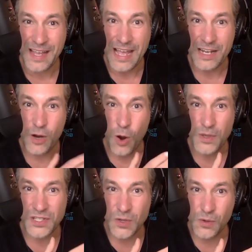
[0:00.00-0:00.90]
And you're
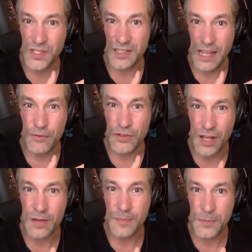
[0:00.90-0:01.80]
always told to leverage
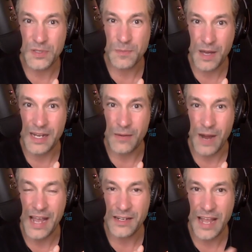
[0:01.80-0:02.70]
other people's money,
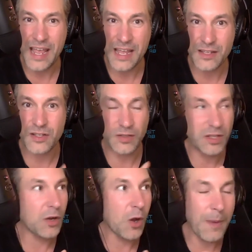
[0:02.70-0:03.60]
right? Hey,
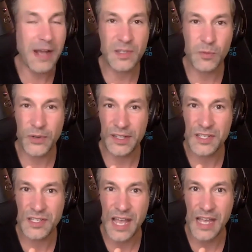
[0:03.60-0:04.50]
go buy some real
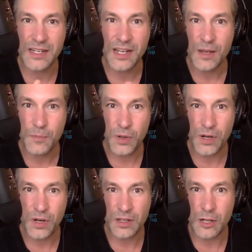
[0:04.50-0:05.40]
estate, put a
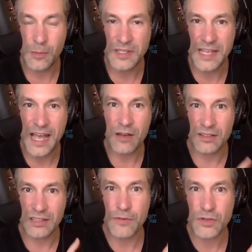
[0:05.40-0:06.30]
little bit down and
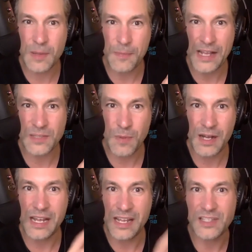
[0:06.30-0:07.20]
leverage the bank's money
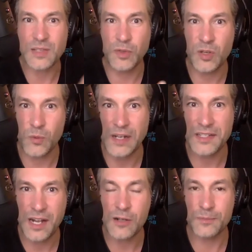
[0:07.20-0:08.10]
and get someone to rent
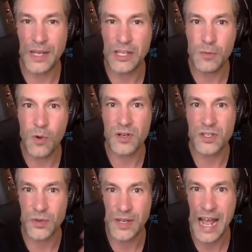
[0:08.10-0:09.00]
it out and pay you more.
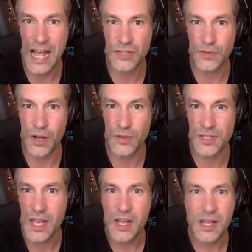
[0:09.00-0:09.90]
So it cash flows.
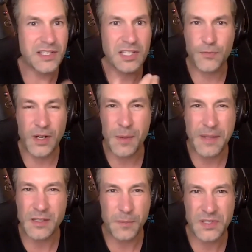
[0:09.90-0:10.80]
This is
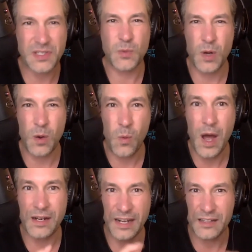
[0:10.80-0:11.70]
fundamental business
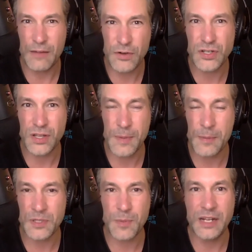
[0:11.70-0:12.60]
101, like leverage other
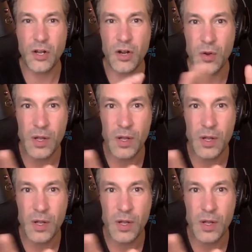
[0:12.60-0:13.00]
people's money. No.